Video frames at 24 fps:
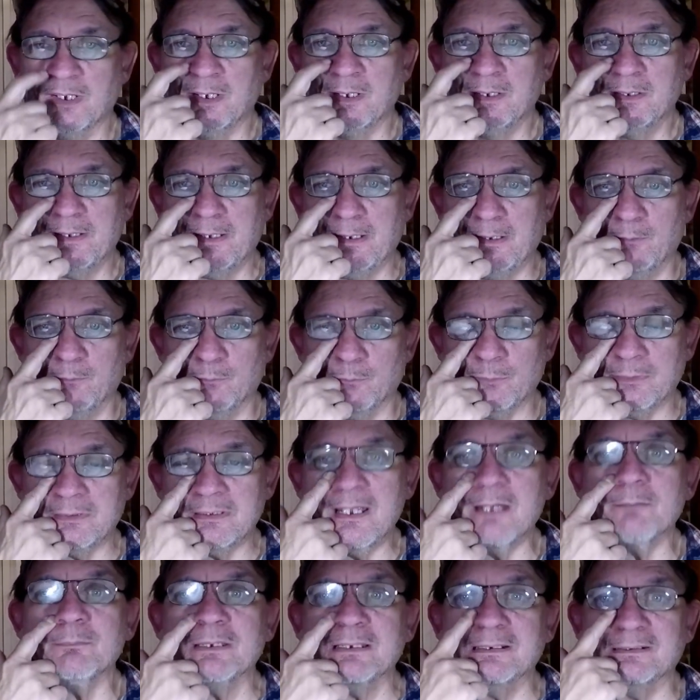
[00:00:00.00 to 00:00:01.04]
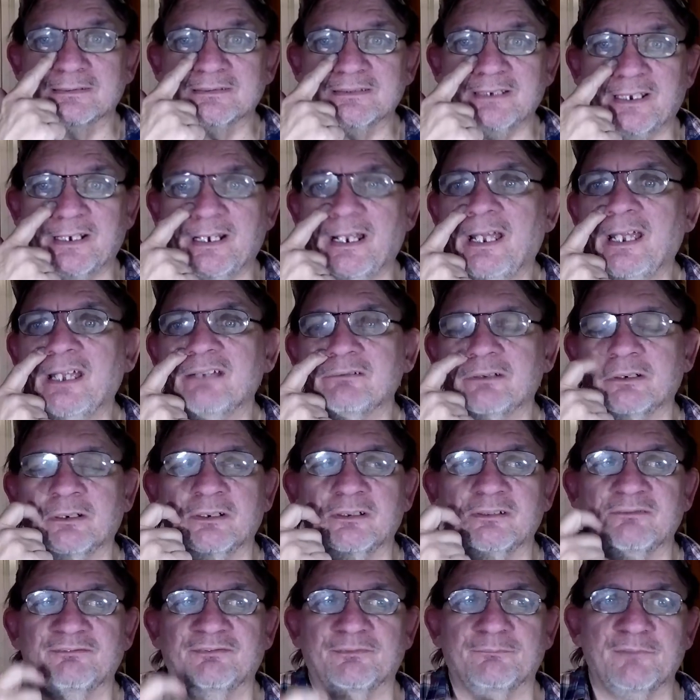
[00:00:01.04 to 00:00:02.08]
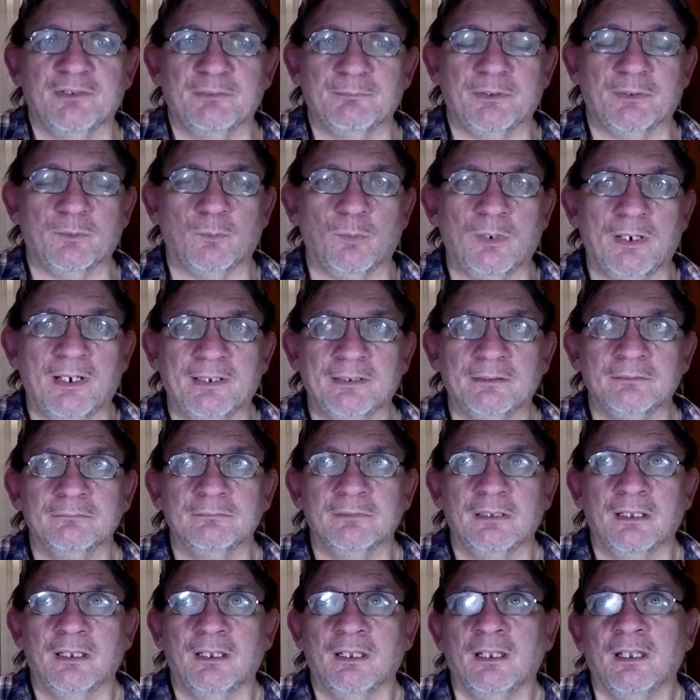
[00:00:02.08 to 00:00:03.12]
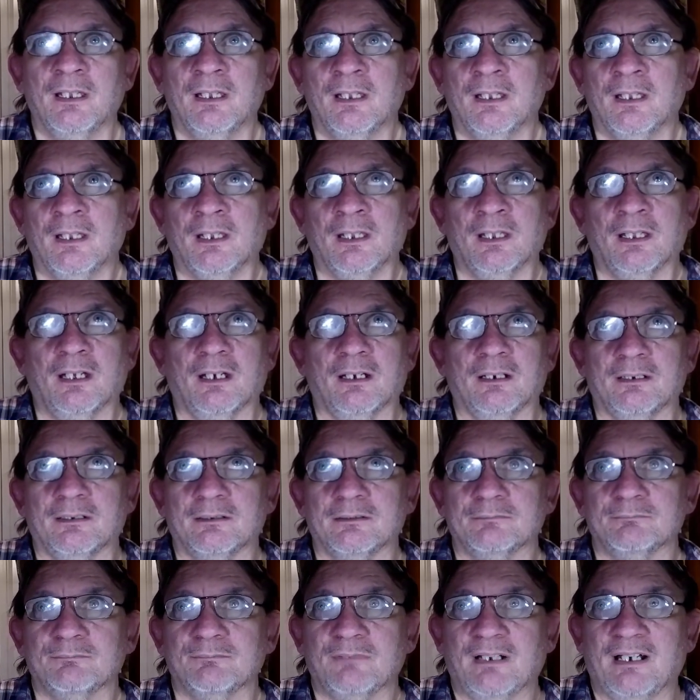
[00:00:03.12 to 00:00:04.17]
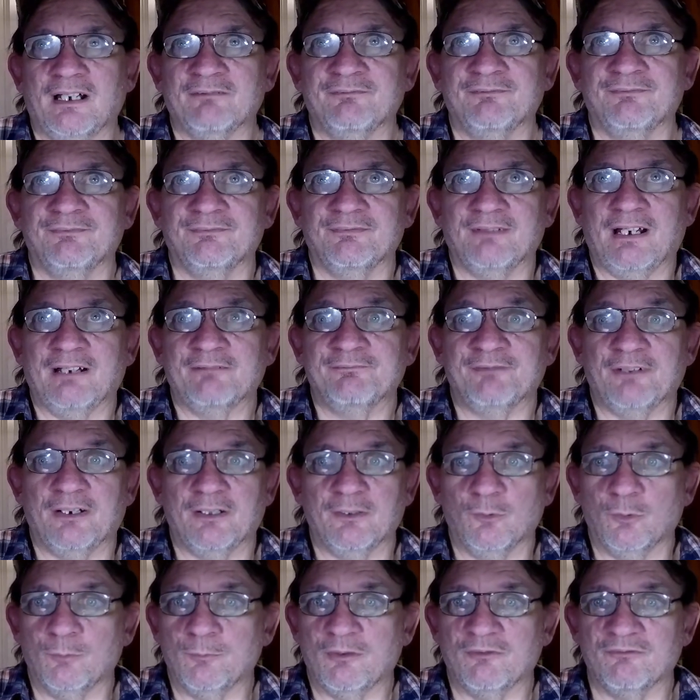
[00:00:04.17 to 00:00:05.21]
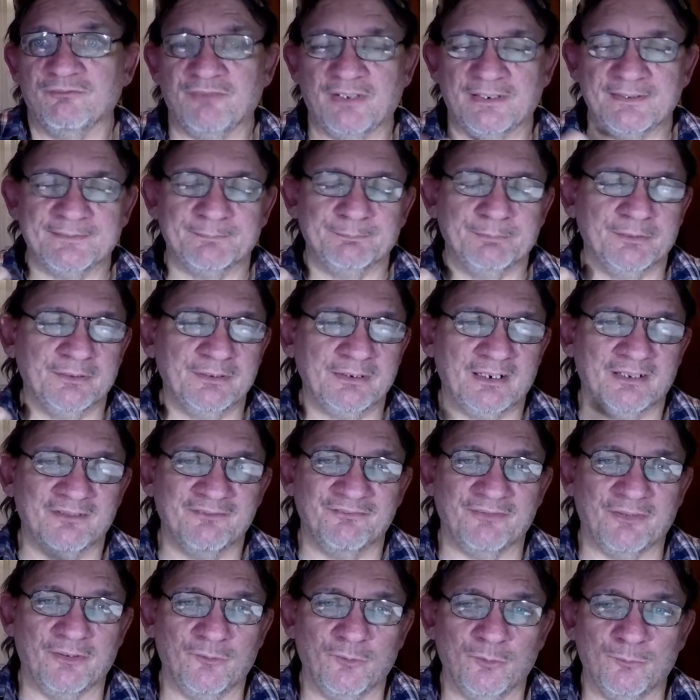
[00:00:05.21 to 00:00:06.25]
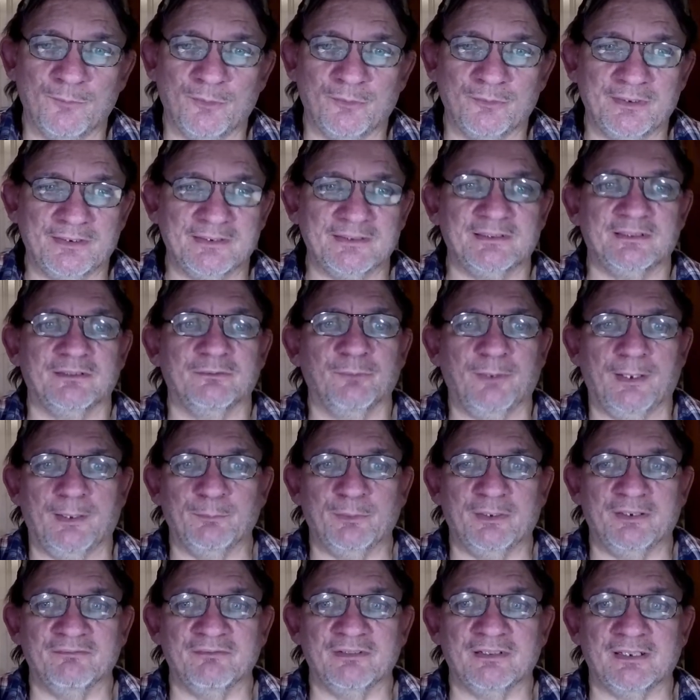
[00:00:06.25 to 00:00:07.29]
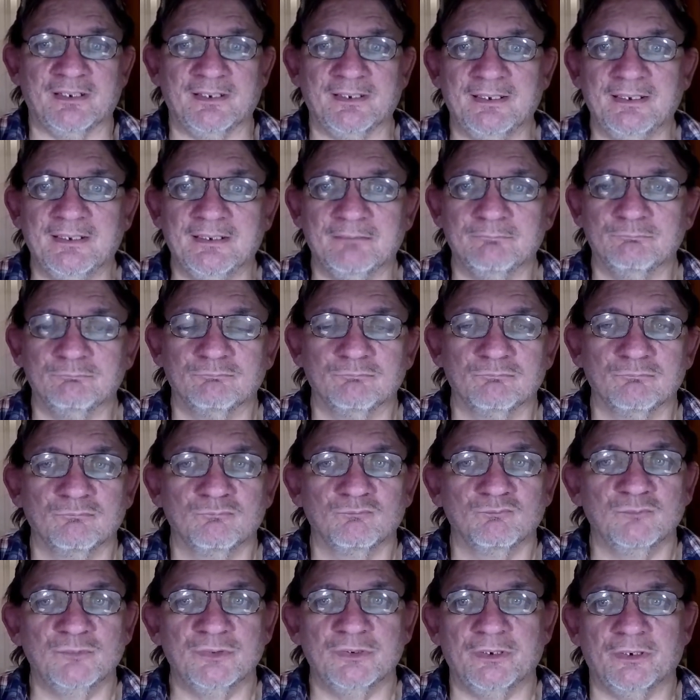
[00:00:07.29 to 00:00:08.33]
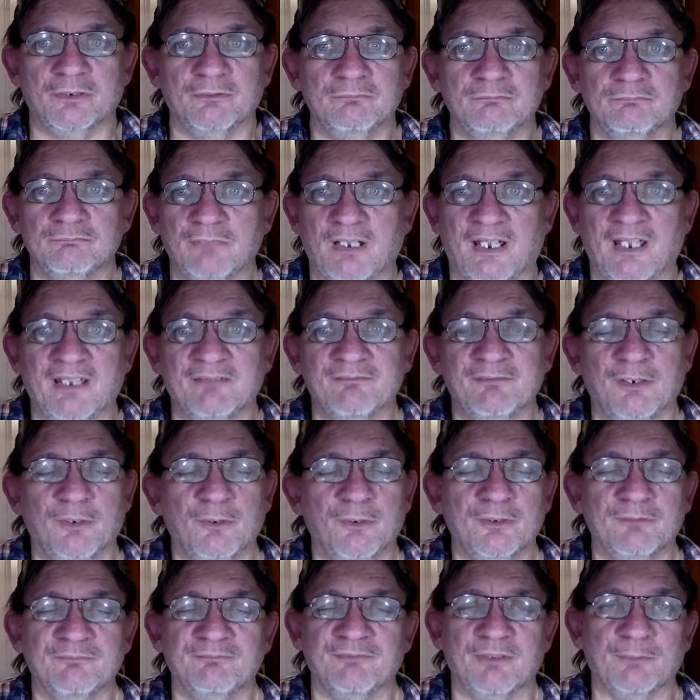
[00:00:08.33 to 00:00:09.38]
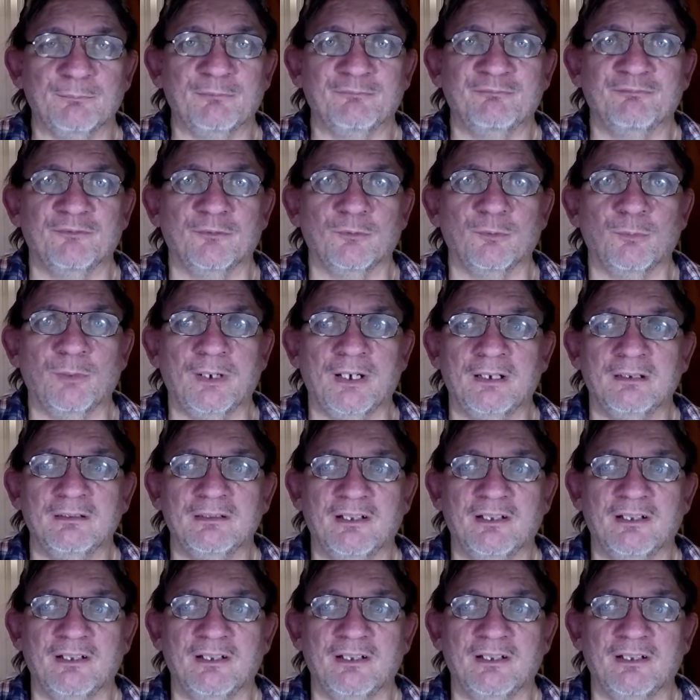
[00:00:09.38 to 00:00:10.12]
Now, with that being said, I haven't heard from them in a while. I follow them on Facebook, I follow them on Instagram and everything, and you know, I haven't heard from them for a while.